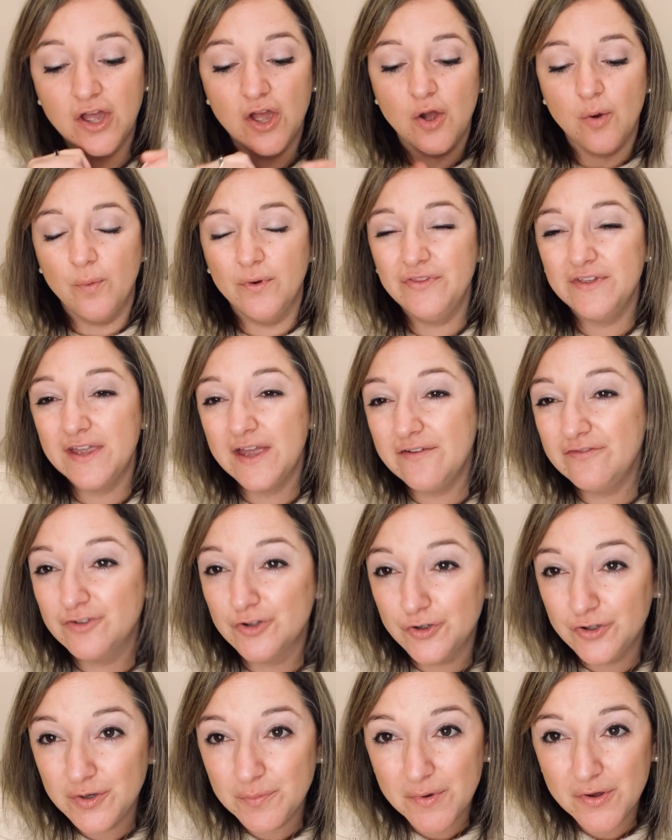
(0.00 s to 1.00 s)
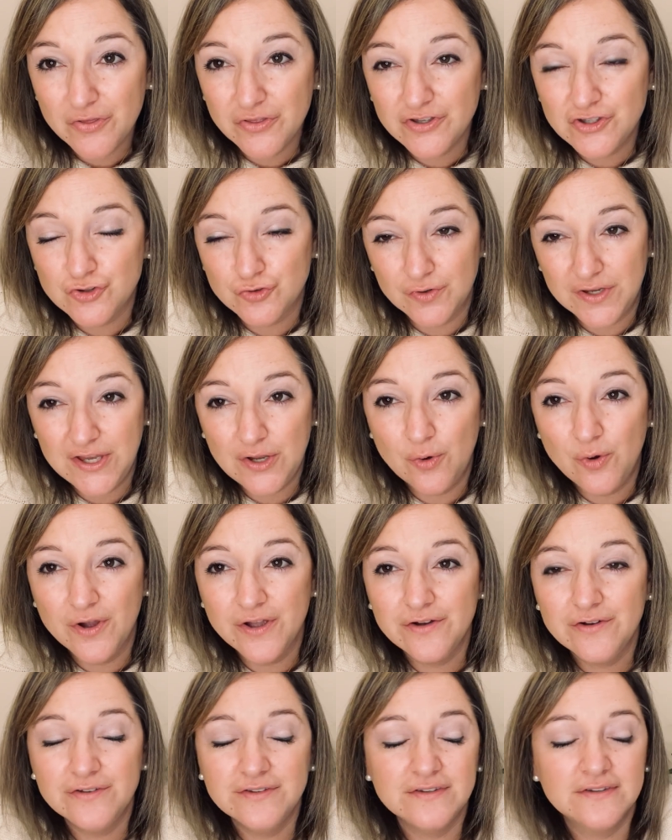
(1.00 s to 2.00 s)
One thing I've learned about the tree
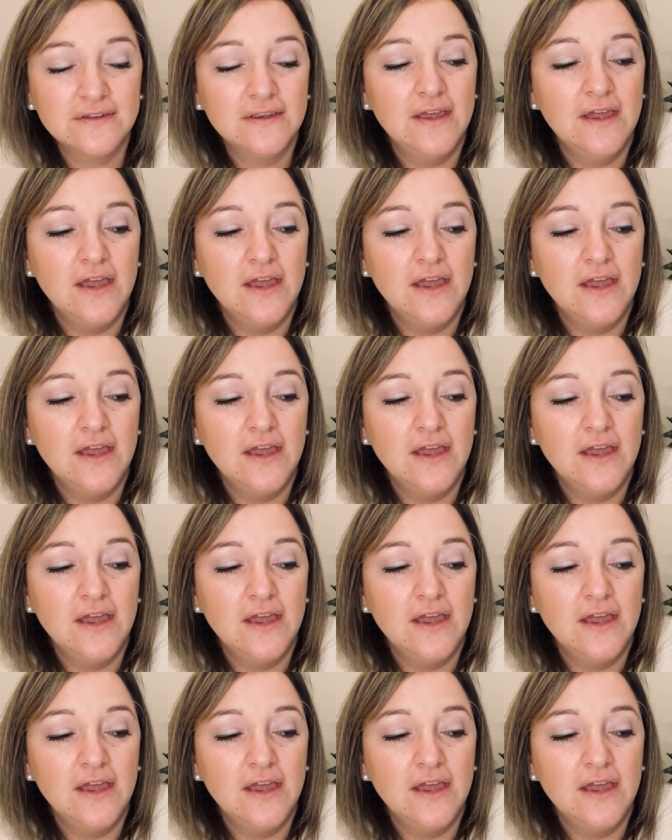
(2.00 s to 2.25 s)
oils